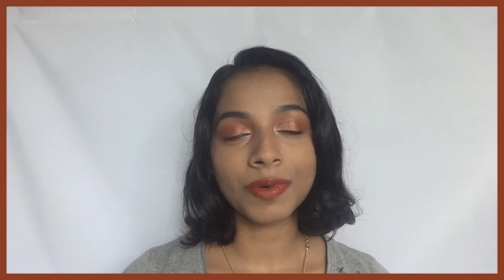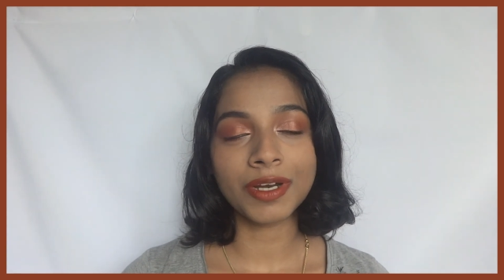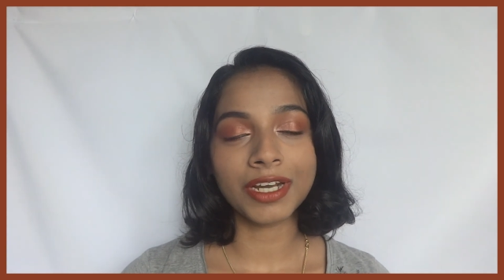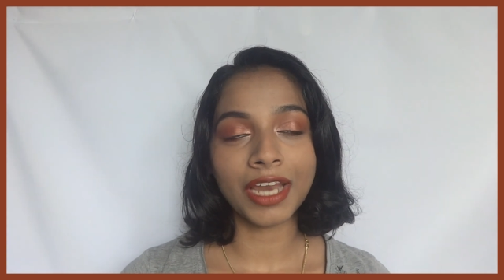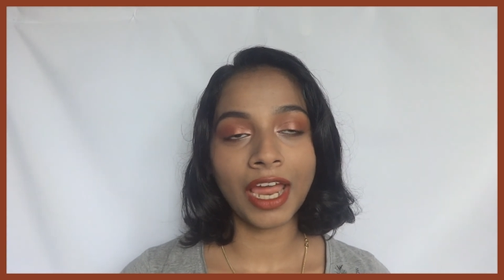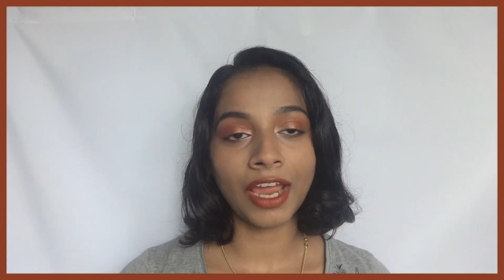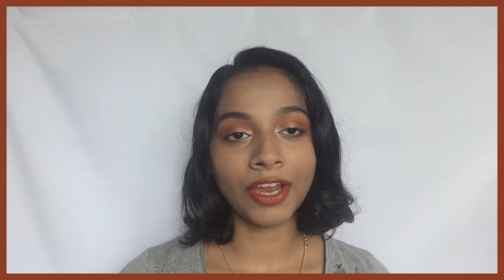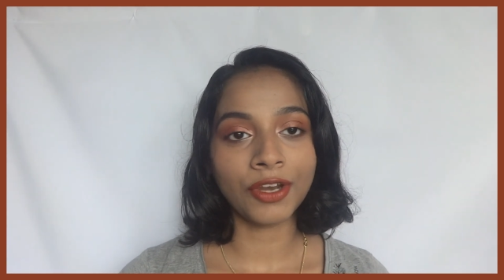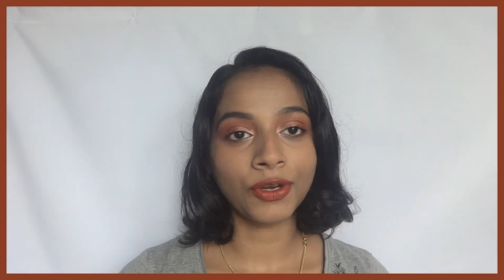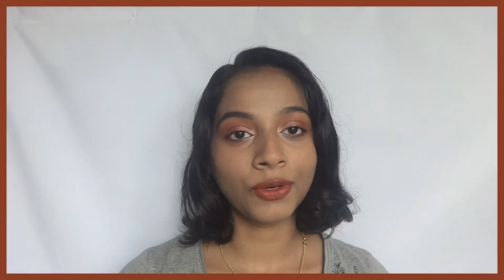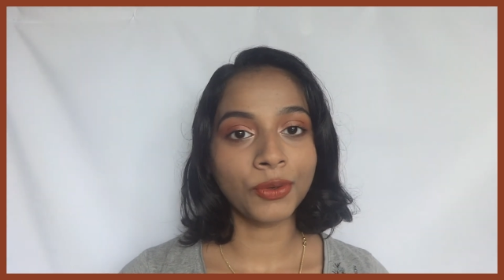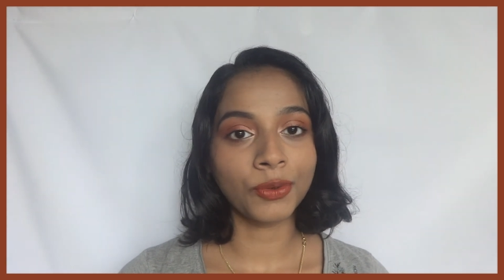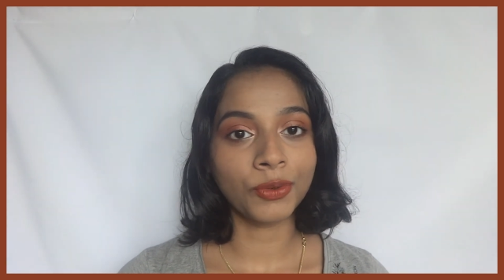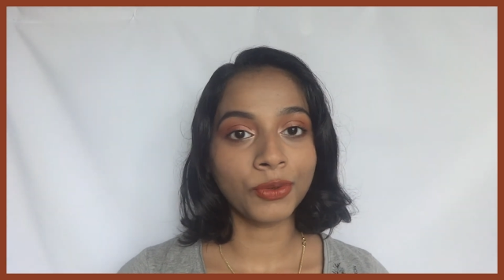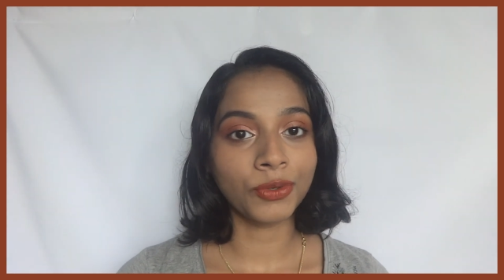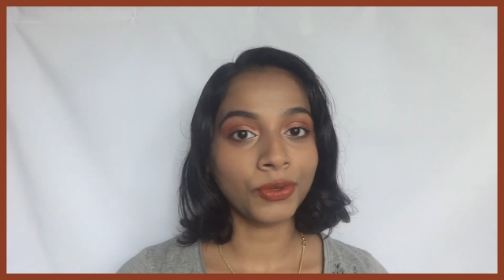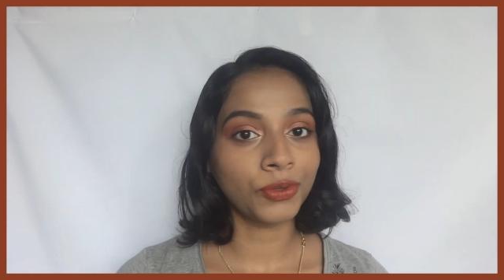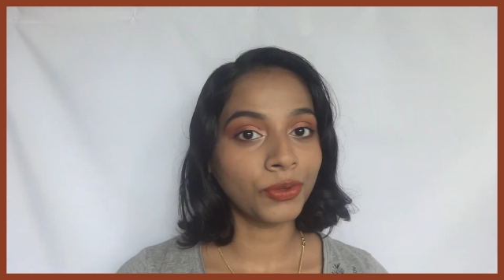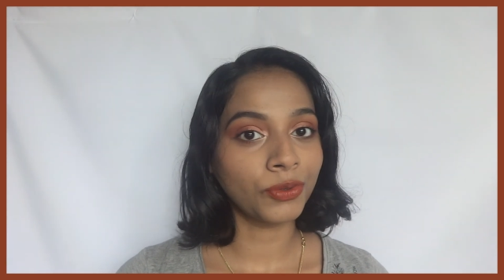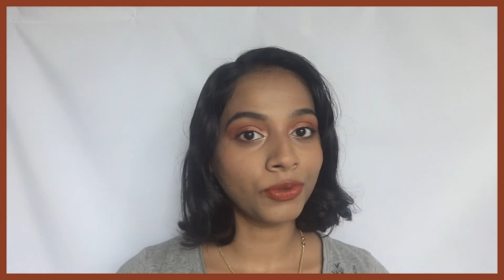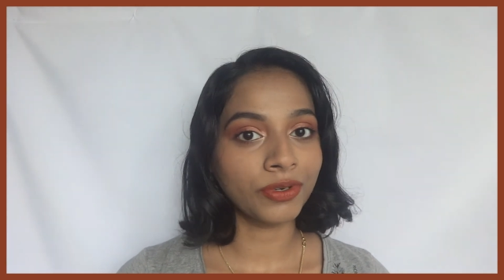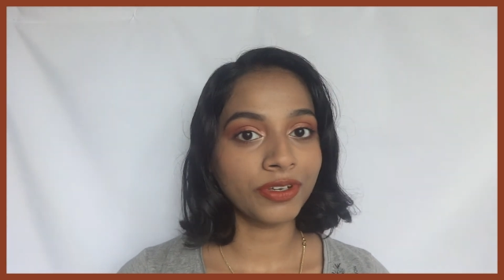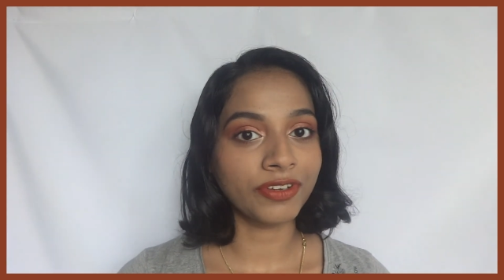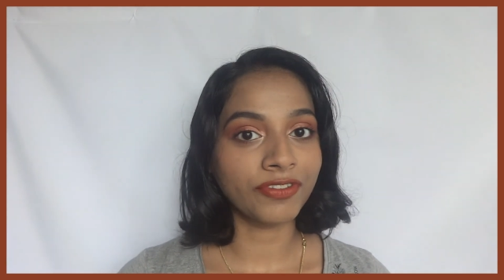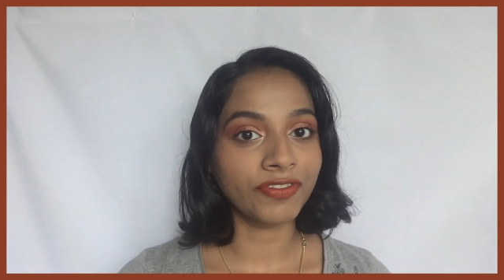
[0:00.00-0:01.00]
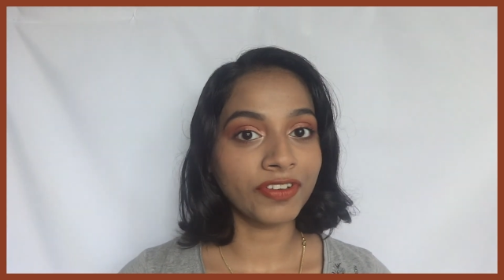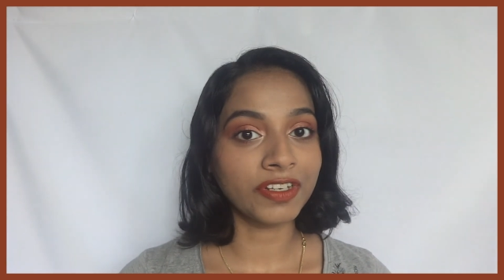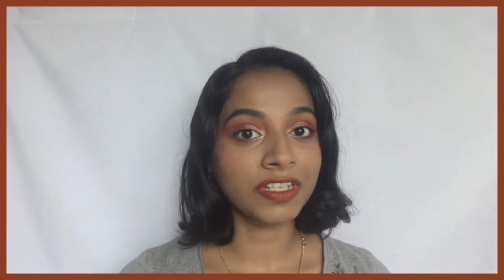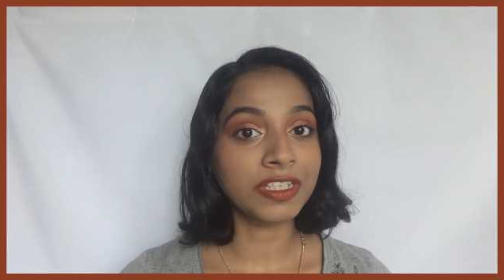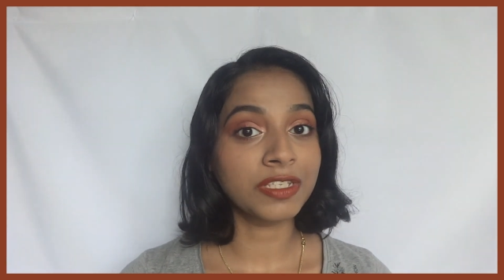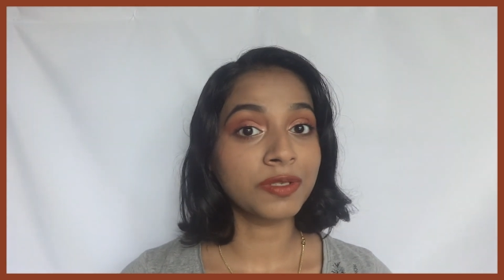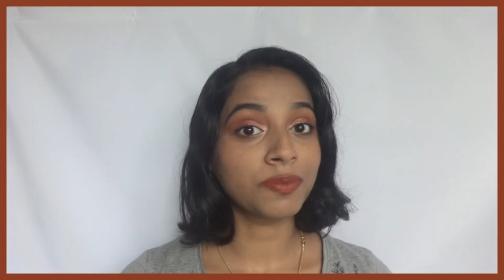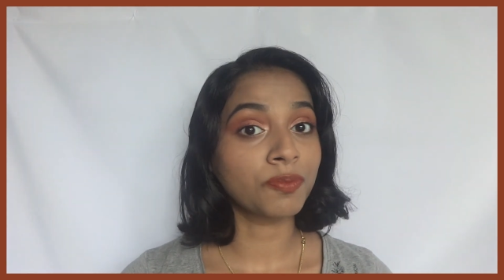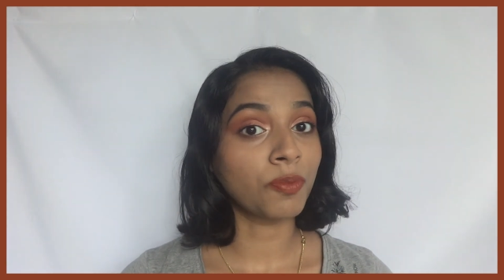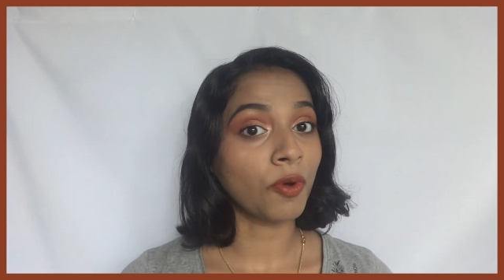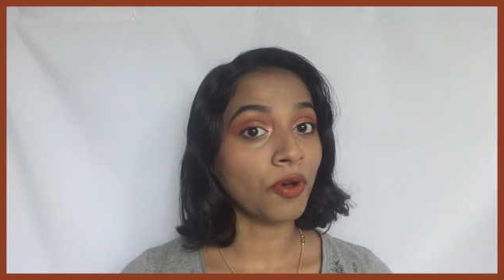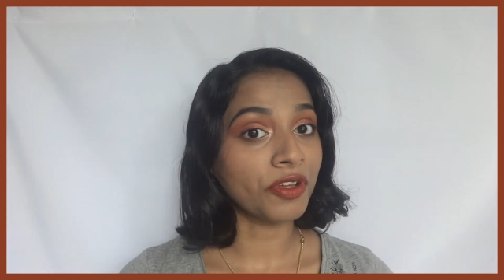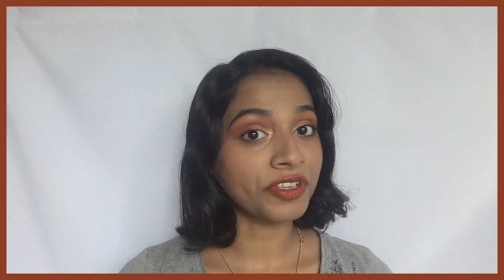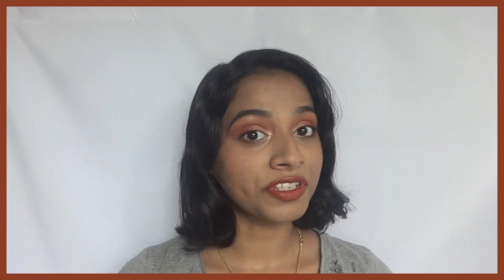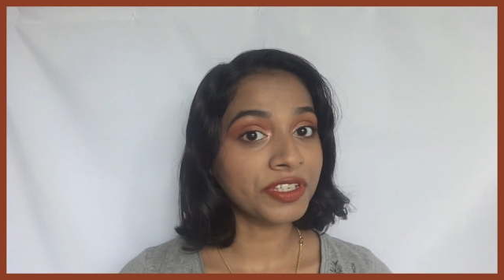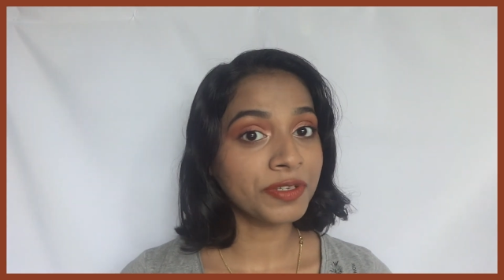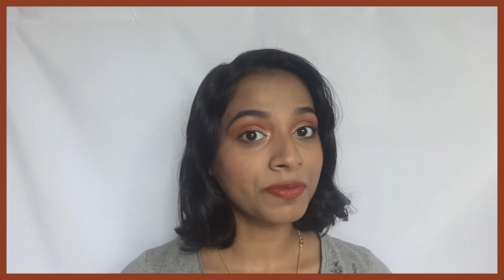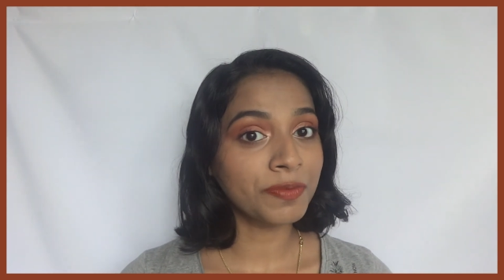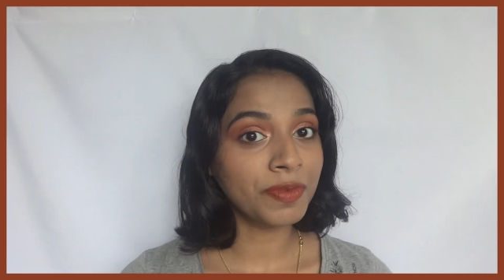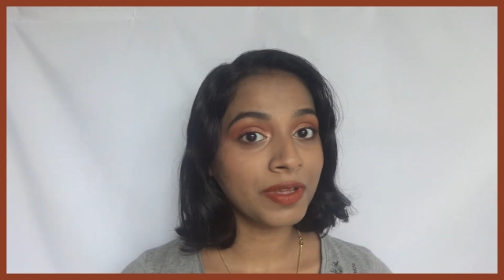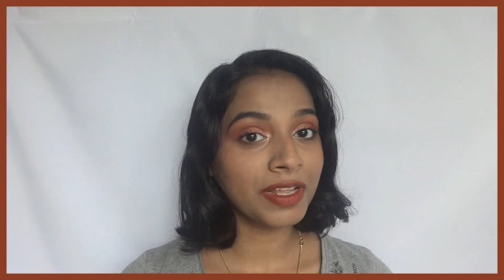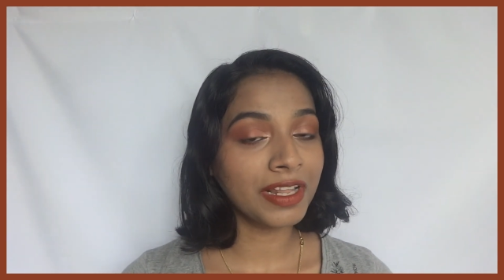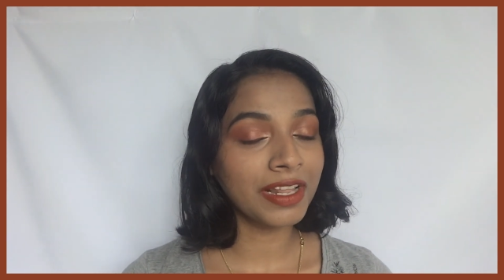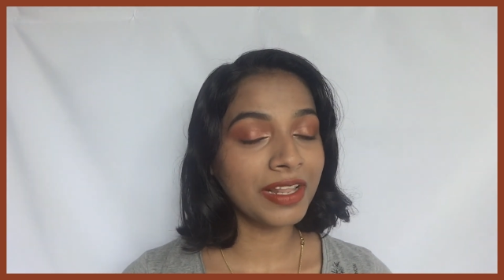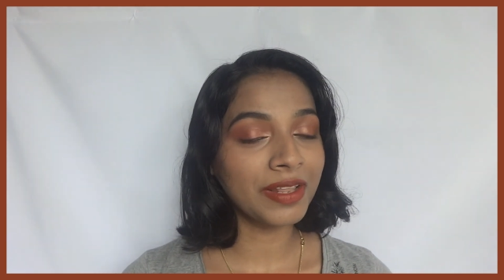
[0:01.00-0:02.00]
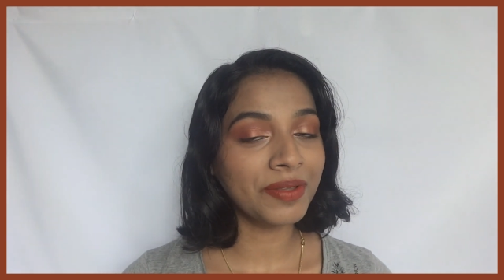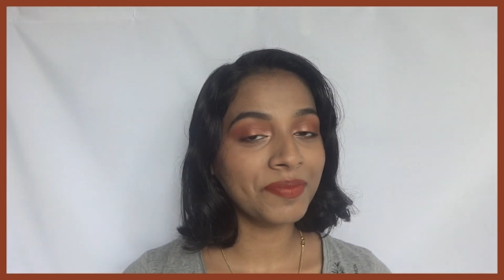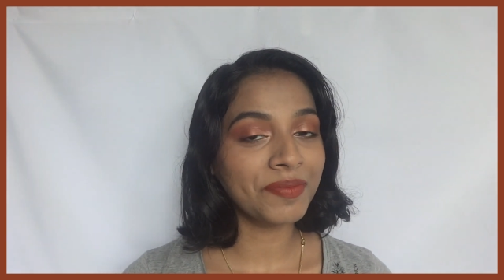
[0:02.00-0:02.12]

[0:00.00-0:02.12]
but I don't know if it's possible.